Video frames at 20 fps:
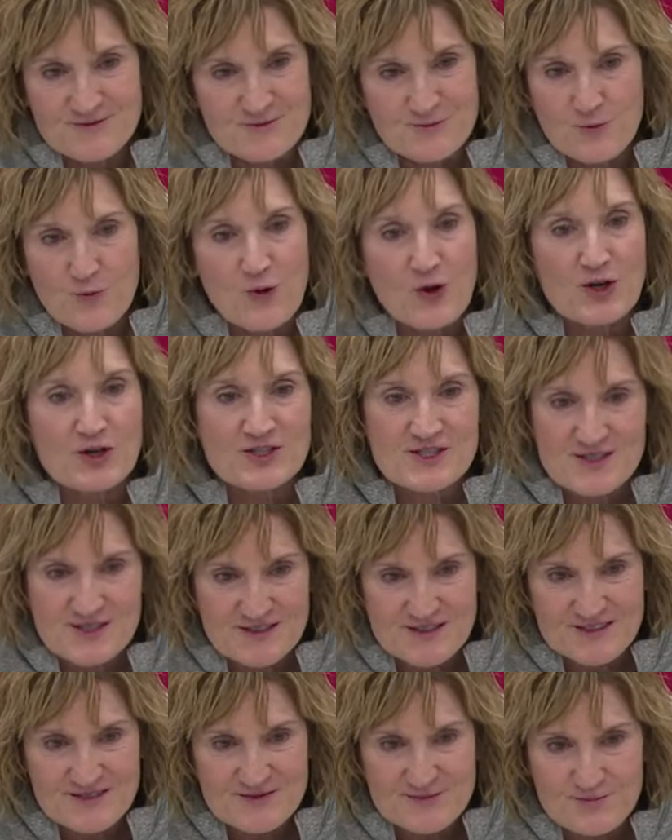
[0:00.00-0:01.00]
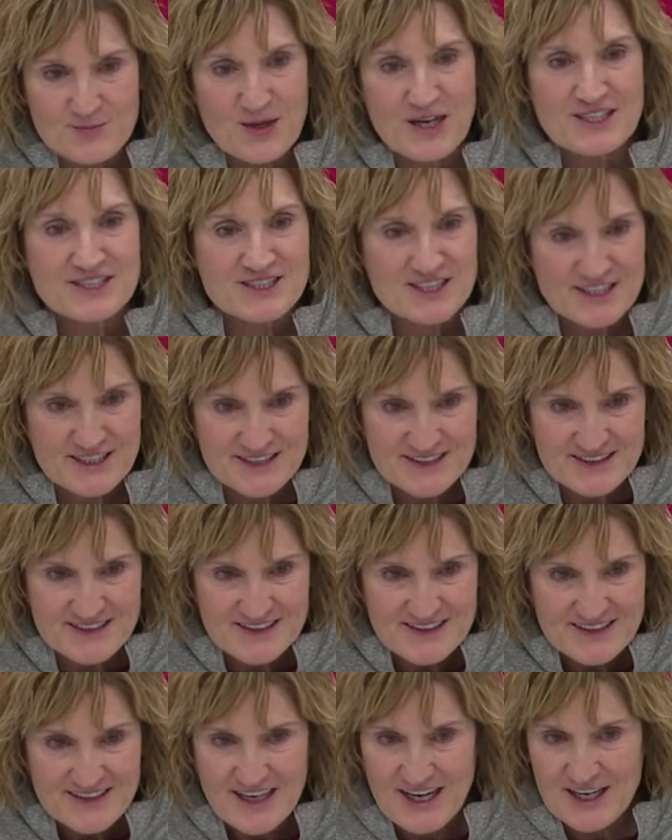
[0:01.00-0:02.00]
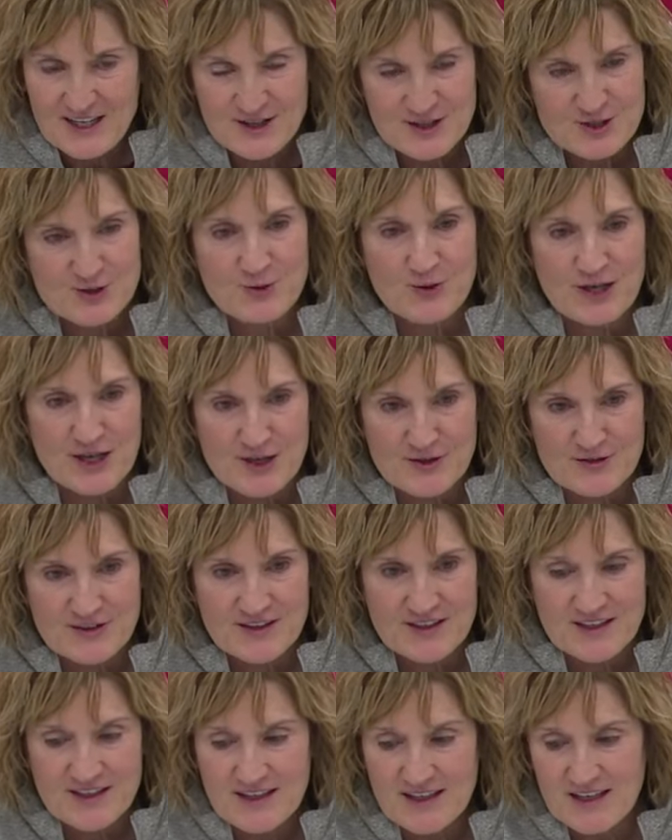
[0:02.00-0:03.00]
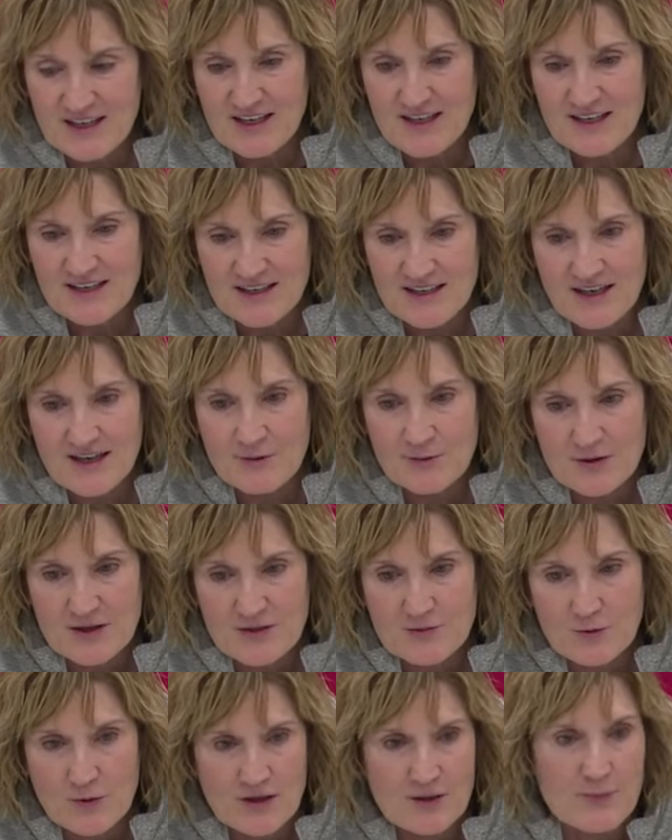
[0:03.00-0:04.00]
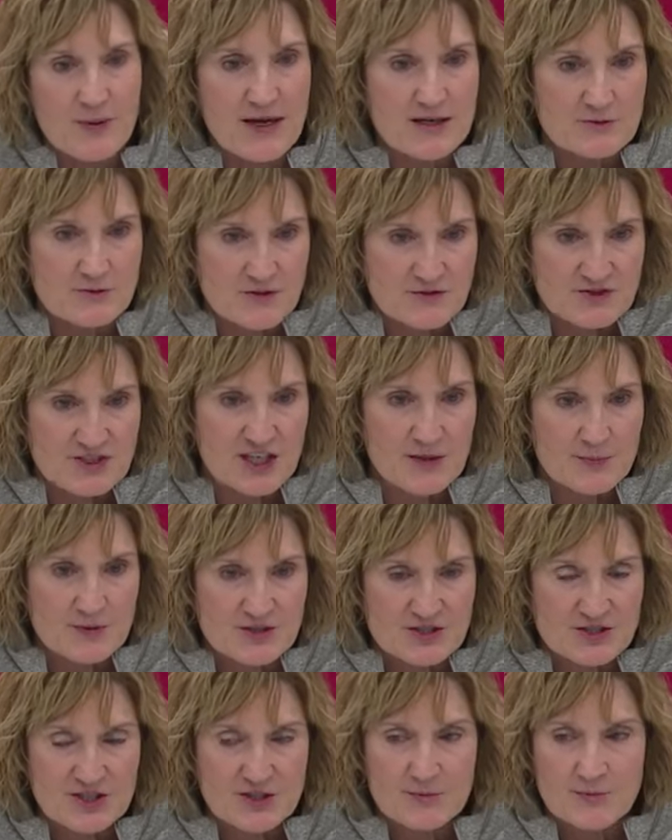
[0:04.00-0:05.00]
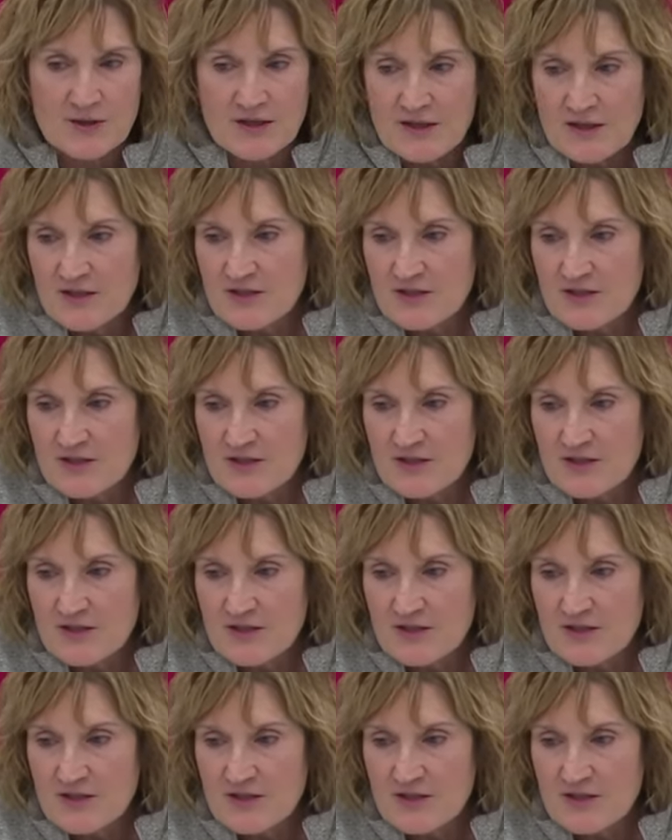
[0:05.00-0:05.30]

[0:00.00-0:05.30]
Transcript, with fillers: worst budget out of the 12 in the league, and yet we won a Pac 12 championship.